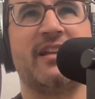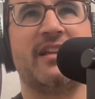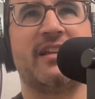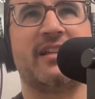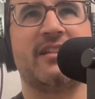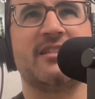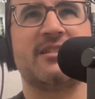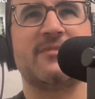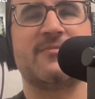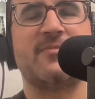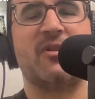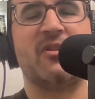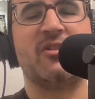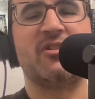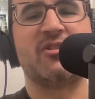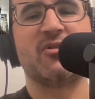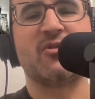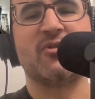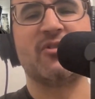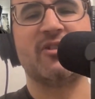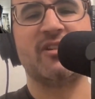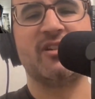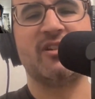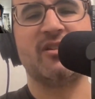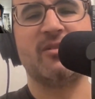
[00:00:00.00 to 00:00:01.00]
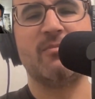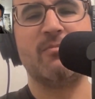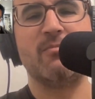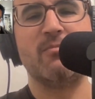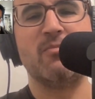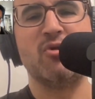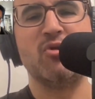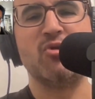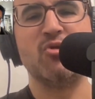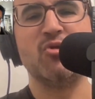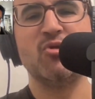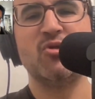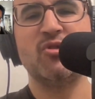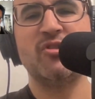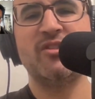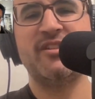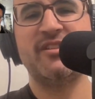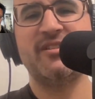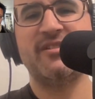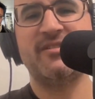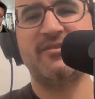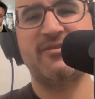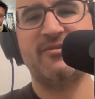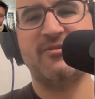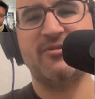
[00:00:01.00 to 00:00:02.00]
a conspiratorial
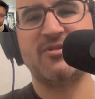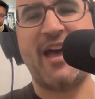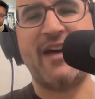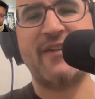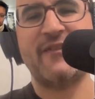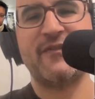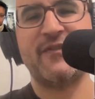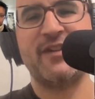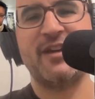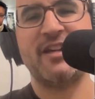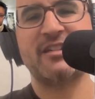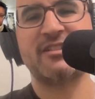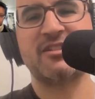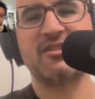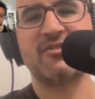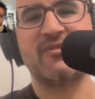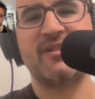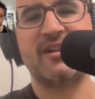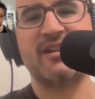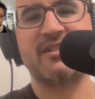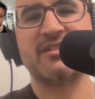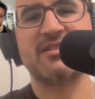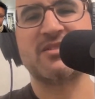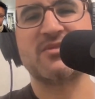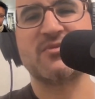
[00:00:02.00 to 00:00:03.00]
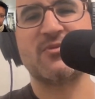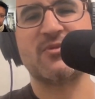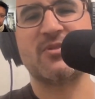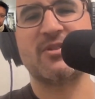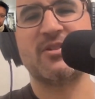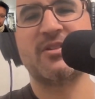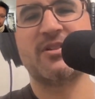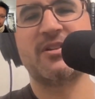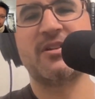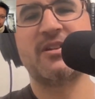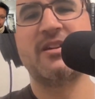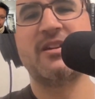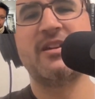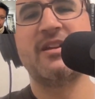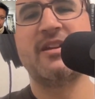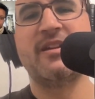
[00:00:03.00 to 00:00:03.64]
mood or affect around his work